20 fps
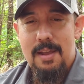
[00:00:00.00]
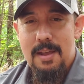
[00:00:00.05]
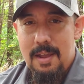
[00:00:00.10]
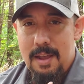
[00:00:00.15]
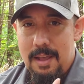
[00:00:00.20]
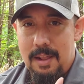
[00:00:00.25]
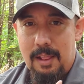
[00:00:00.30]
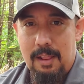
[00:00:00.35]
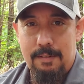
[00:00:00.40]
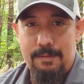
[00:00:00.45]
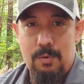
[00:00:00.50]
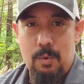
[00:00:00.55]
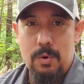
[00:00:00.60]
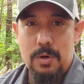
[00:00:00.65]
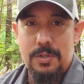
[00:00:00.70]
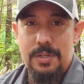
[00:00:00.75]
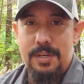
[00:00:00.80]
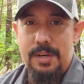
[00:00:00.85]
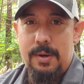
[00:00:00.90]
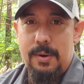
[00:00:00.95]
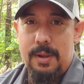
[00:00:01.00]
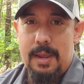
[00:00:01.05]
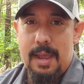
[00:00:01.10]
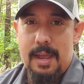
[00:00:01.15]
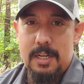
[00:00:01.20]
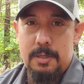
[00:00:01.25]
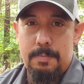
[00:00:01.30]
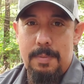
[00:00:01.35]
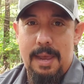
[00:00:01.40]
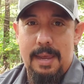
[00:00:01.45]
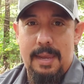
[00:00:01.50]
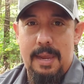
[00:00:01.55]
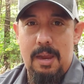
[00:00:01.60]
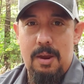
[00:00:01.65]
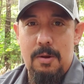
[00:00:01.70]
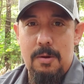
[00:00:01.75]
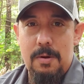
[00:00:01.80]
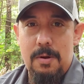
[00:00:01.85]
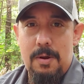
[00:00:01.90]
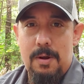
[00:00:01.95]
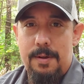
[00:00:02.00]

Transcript: and I look forward to seeing you guys back here